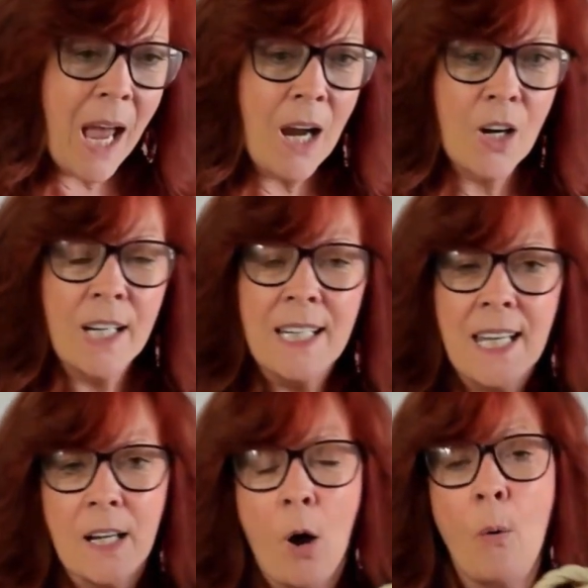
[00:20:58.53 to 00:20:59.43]
I already
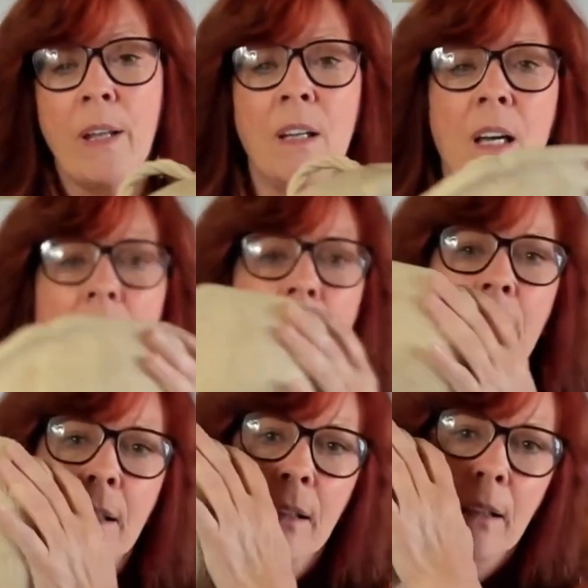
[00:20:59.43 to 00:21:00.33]
did. Oh, and look at
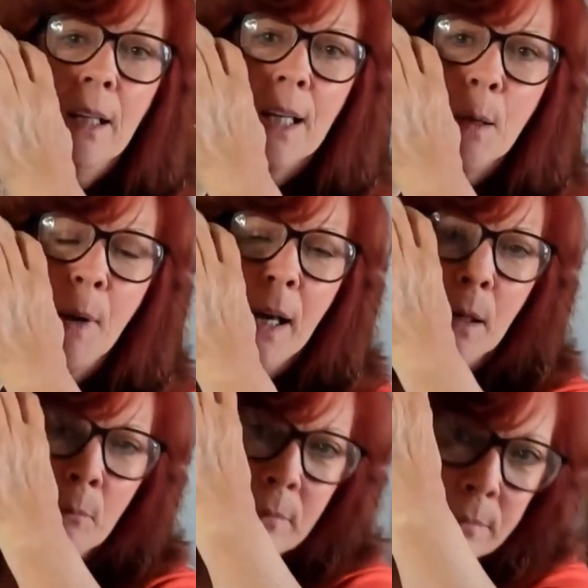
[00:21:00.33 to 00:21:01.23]
the
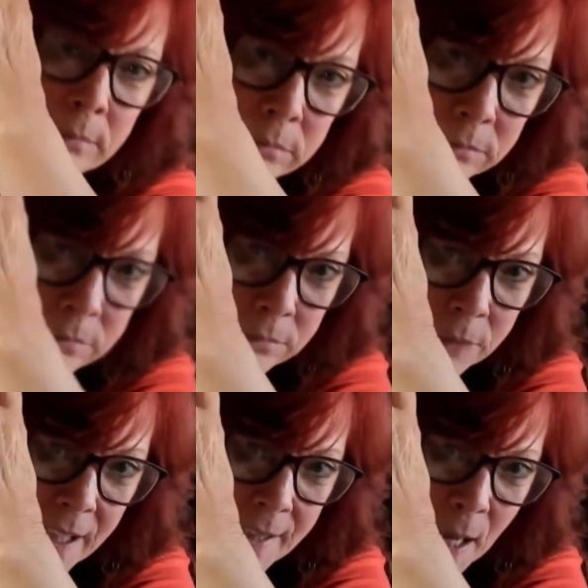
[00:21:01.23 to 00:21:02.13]
bottom.
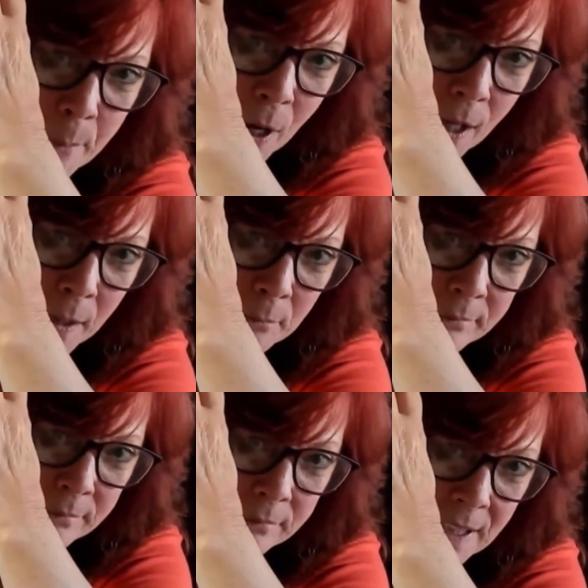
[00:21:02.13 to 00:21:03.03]
Look at that bottom.
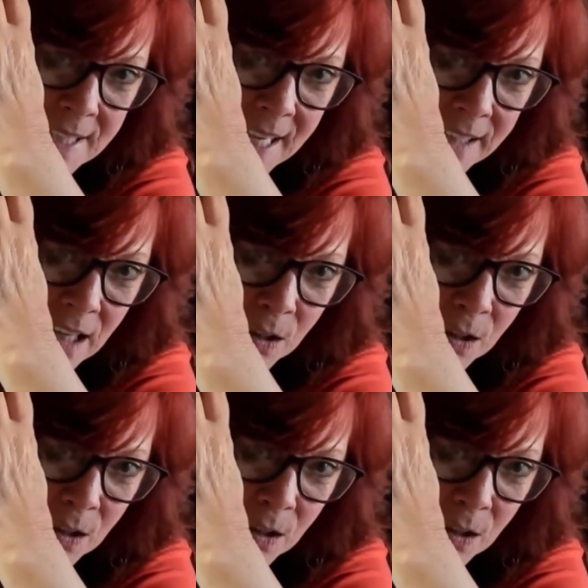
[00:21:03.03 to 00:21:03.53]
Is that not